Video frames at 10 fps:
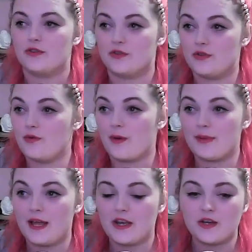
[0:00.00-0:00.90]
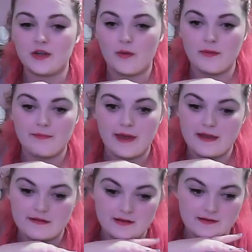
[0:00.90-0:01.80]
Do I plan on going back?
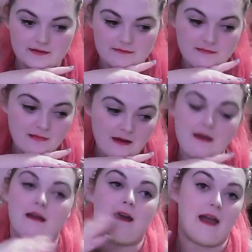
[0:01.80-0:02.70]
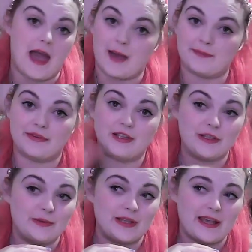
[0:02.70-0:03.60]

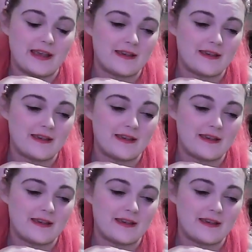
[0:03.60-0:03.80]
Absolutely.